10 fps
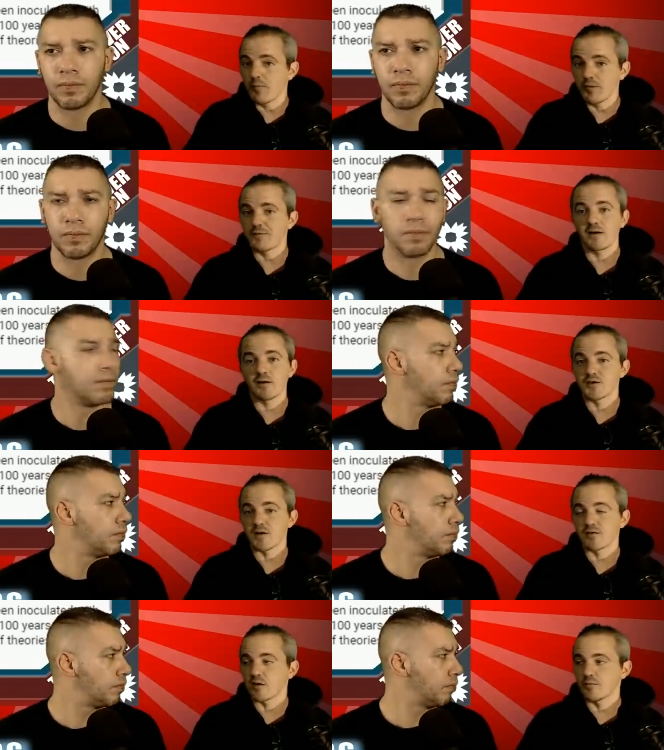Speaker 1: fighter
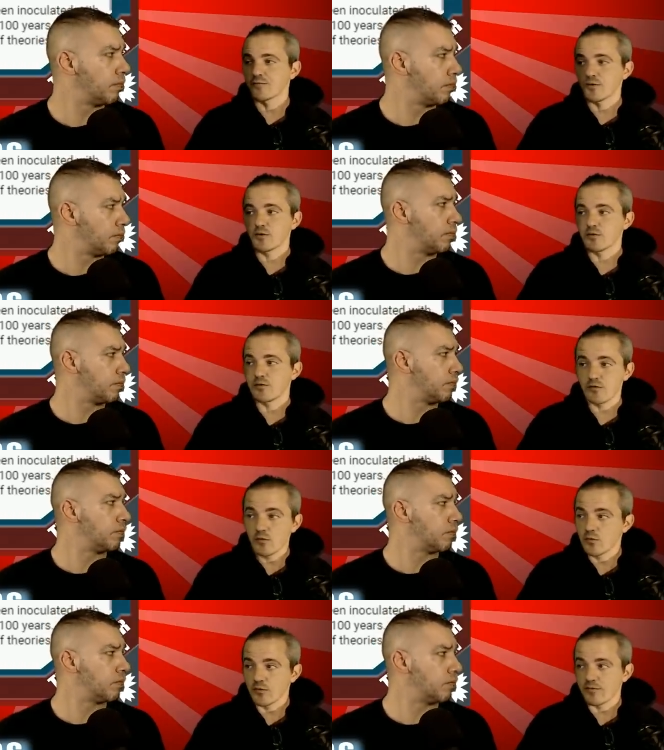jets coming for you
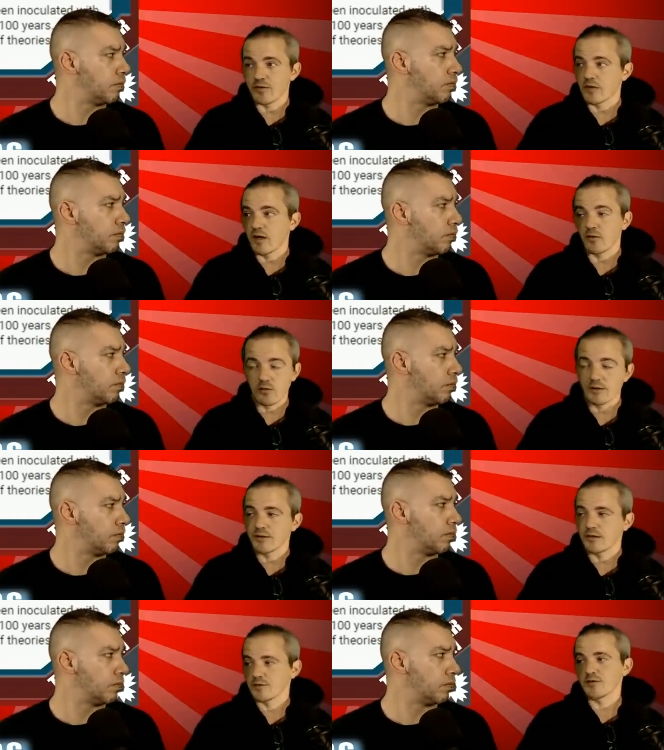soon if they're not already
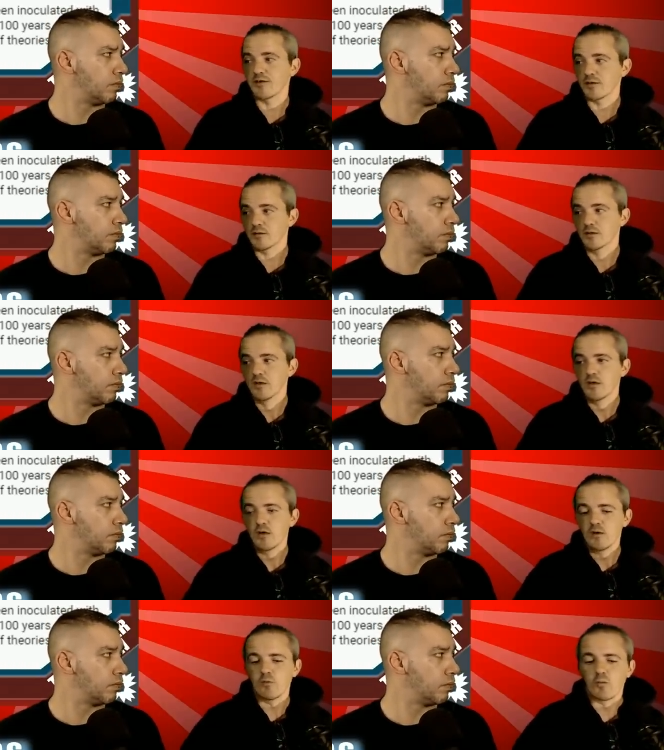on your tail,
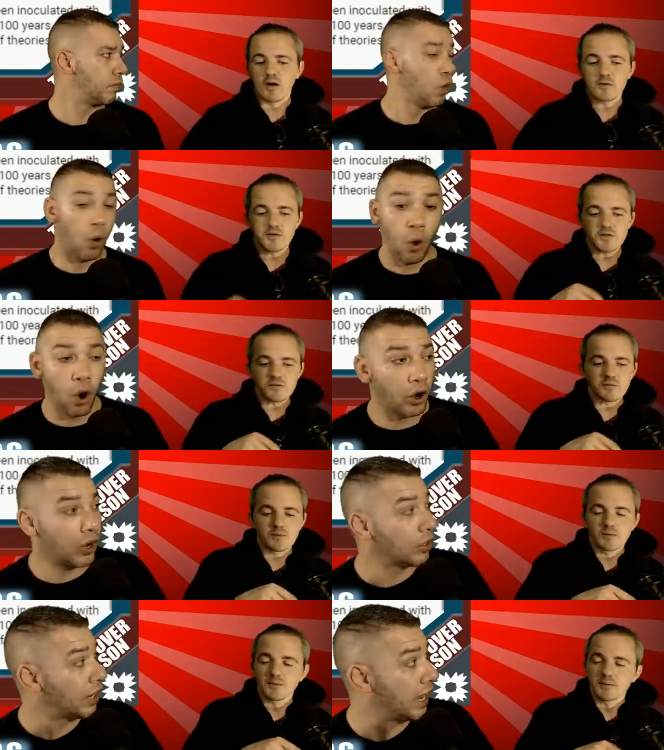why would you
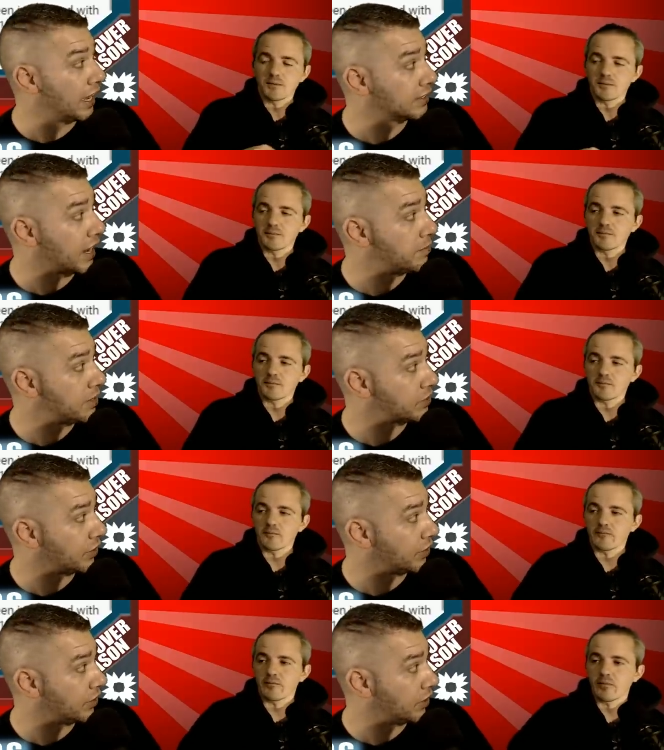or anti
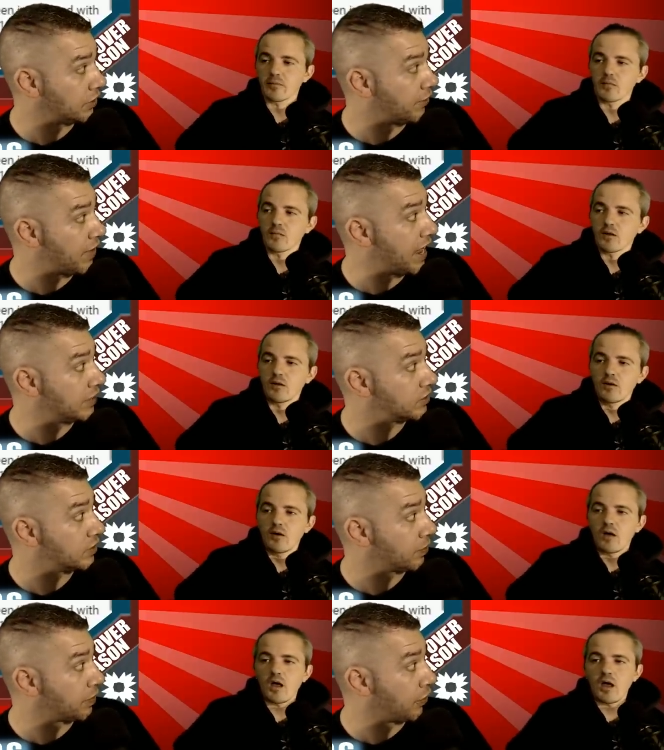missile
Speaker 2: defense
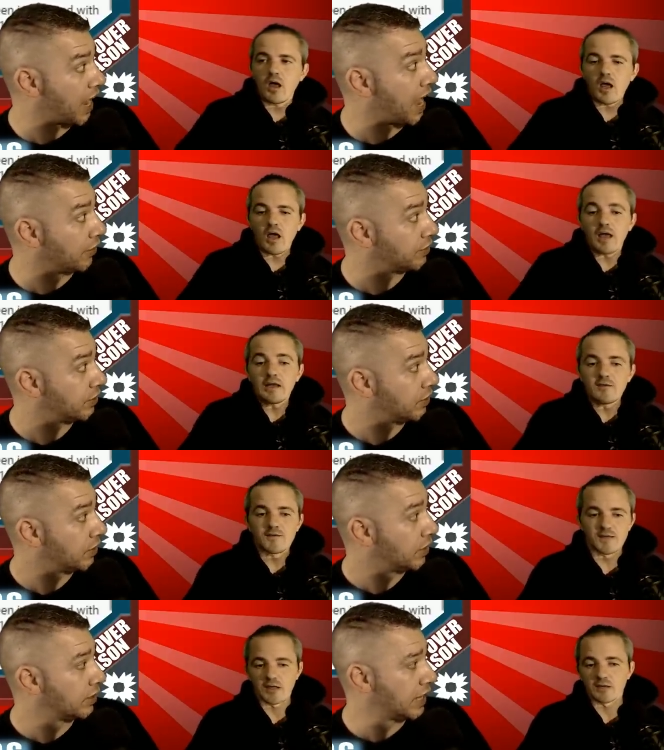from the ground?
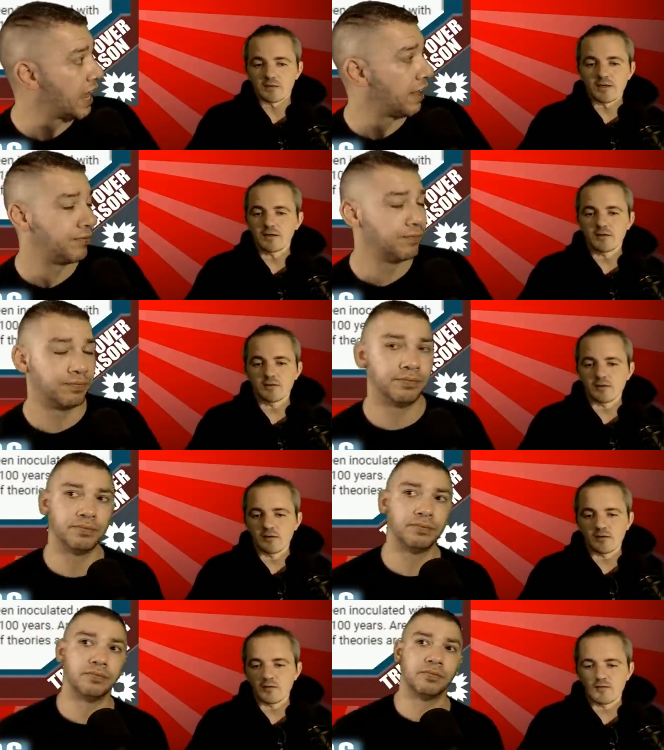
Speaker 1: Anything yeah. like you,
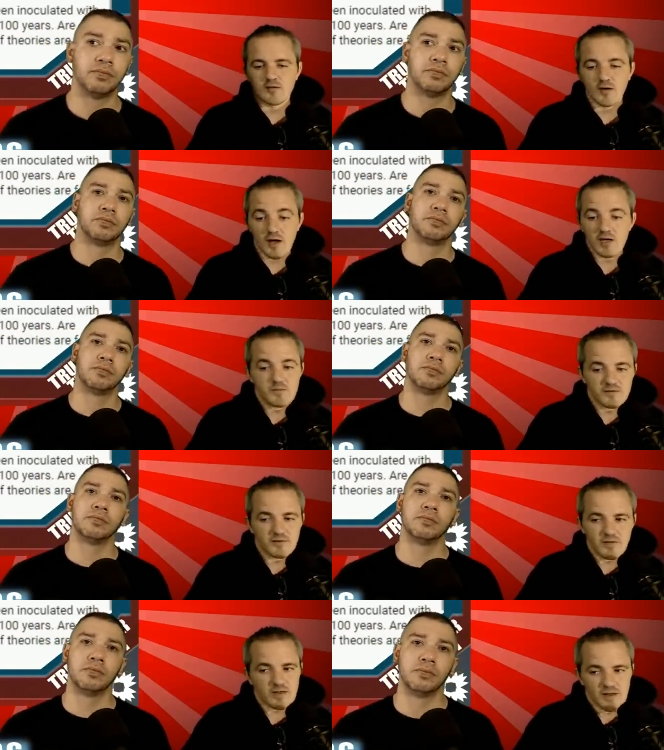you, time is
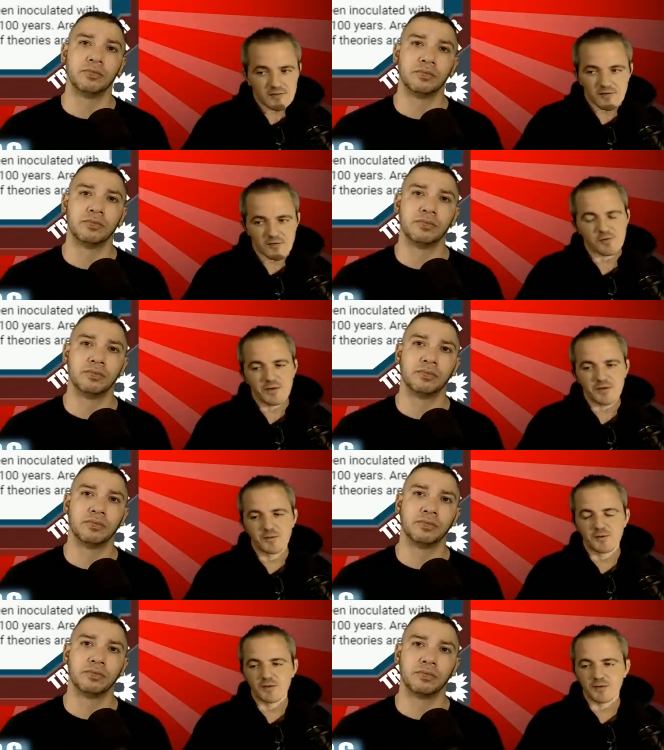of the essence when you
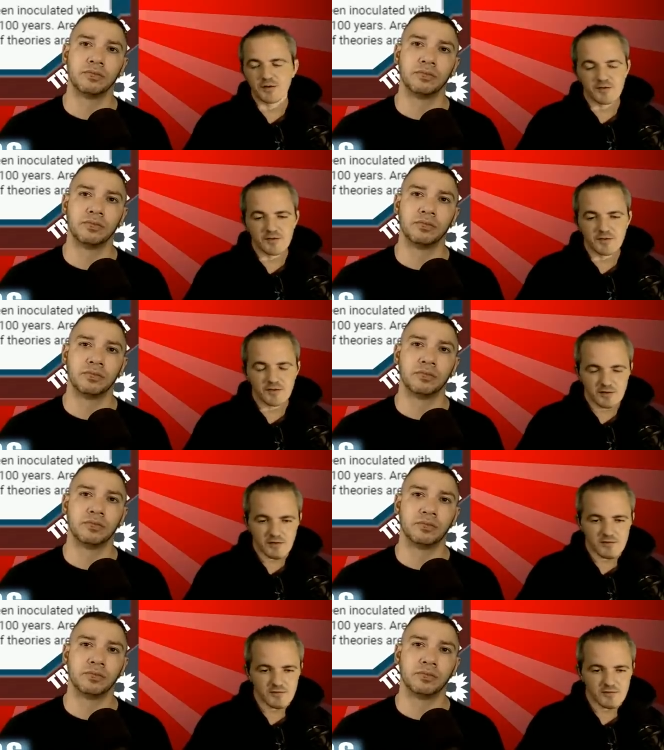are conducting a terrorist